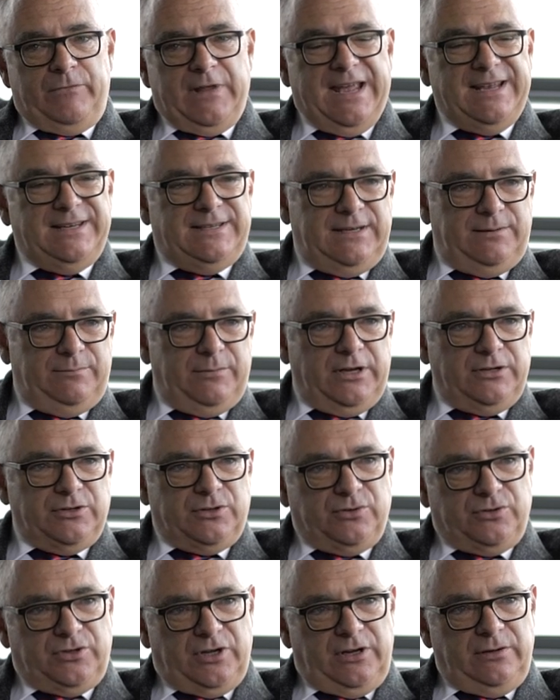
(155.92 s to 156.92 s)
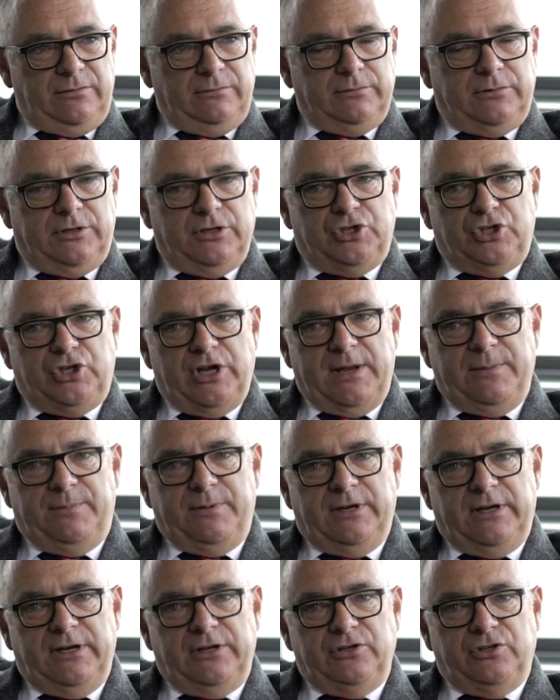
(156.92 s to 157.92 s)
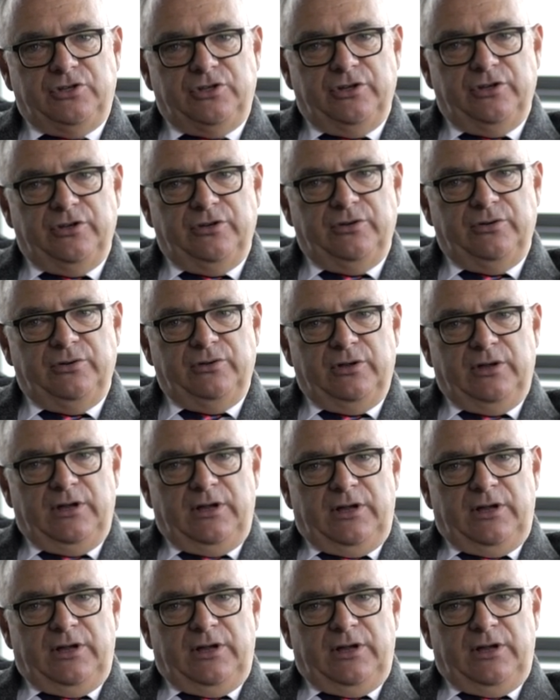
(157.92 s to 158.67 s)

18 months or so to shape it into